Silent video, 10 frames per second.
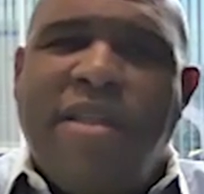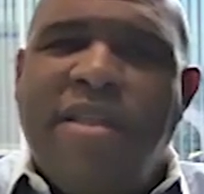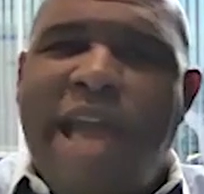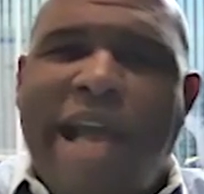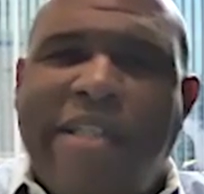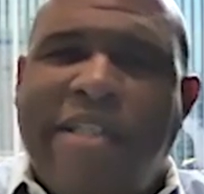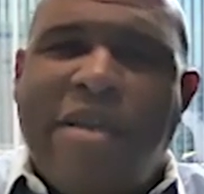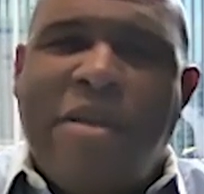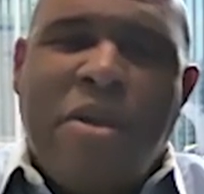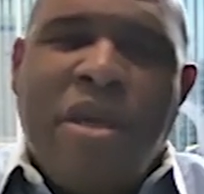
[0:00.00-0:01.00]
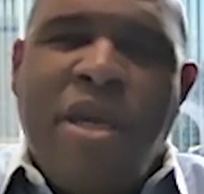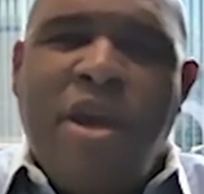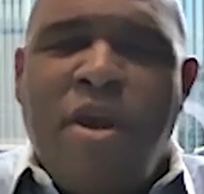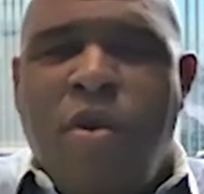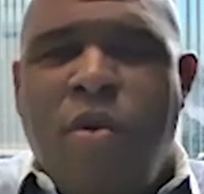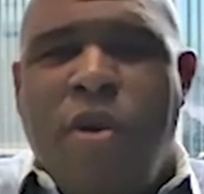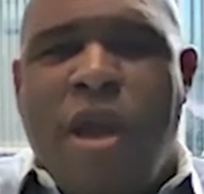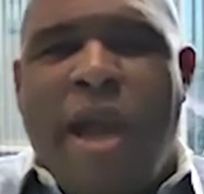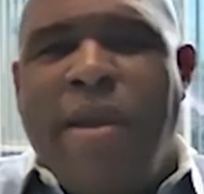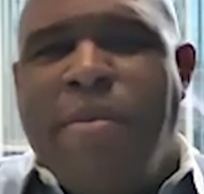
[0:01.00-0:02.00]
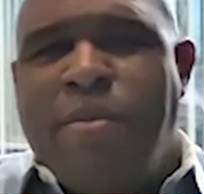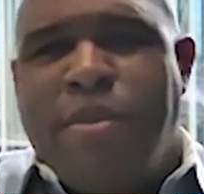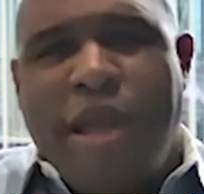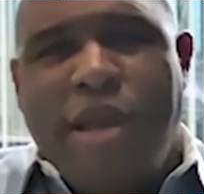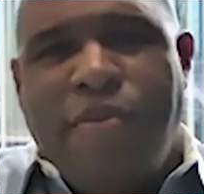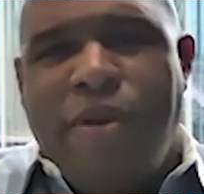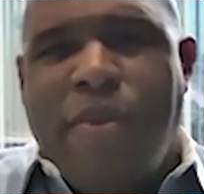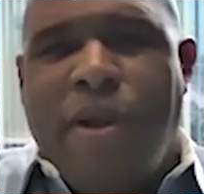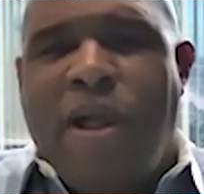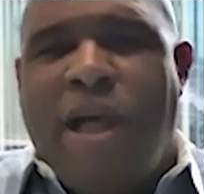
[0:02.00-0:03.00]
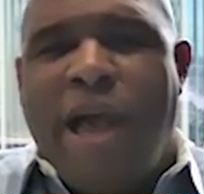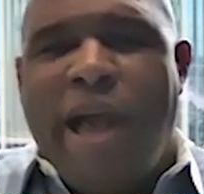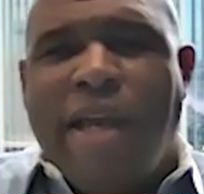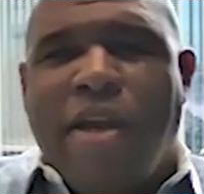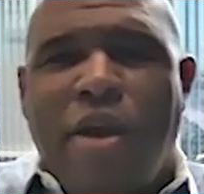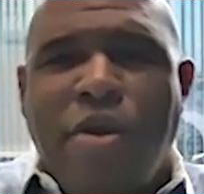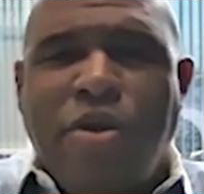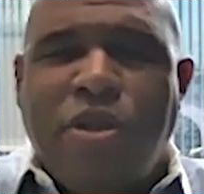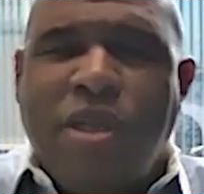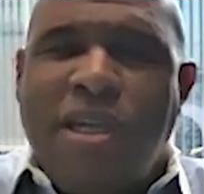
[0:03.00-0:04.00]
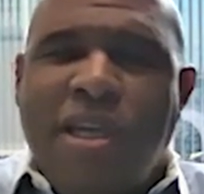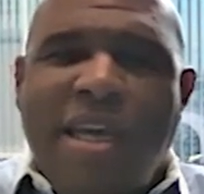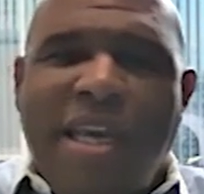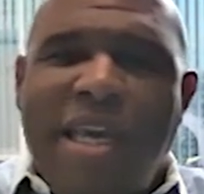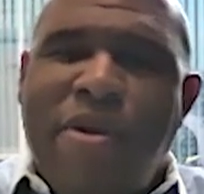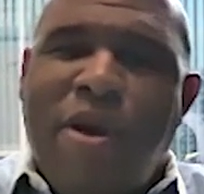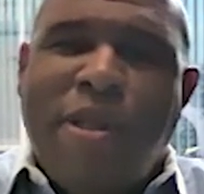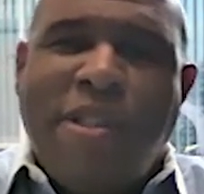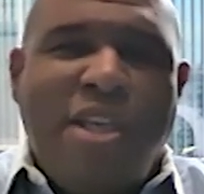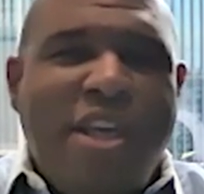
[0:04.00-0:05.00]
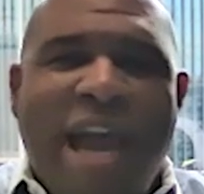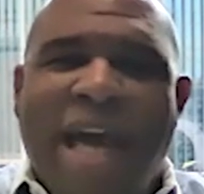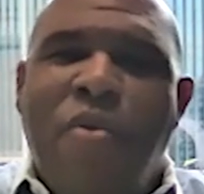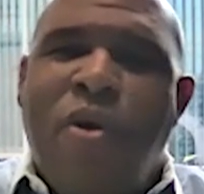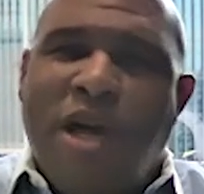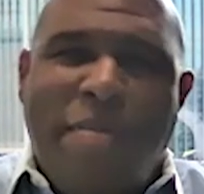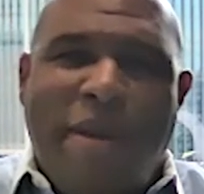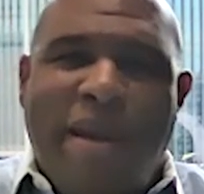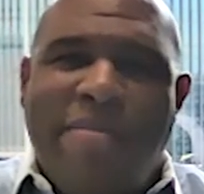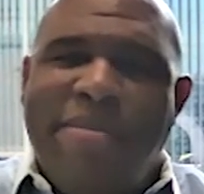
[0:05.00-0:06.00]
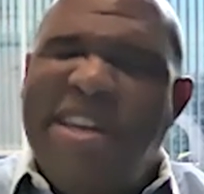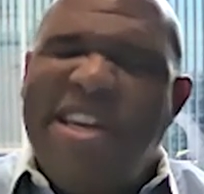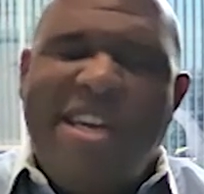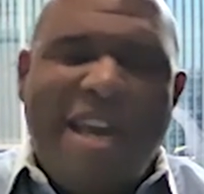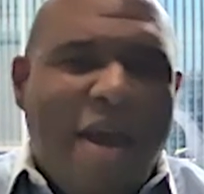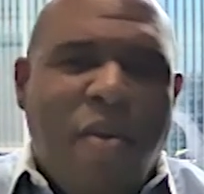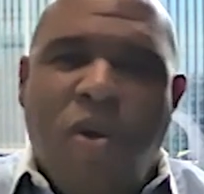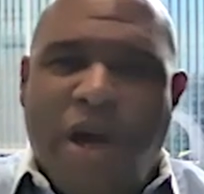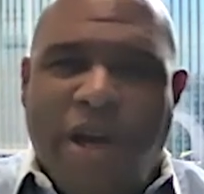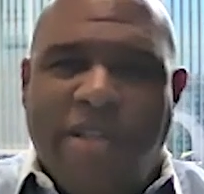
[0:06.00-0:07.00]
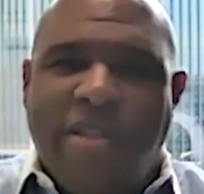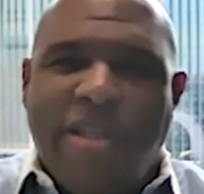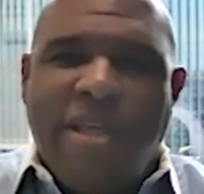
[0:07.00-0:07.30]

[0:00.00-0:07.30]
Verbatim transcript: the tenacity. You know, when I played football, I had a coach, and he would always say, "You got to want it, babe. You got to want it."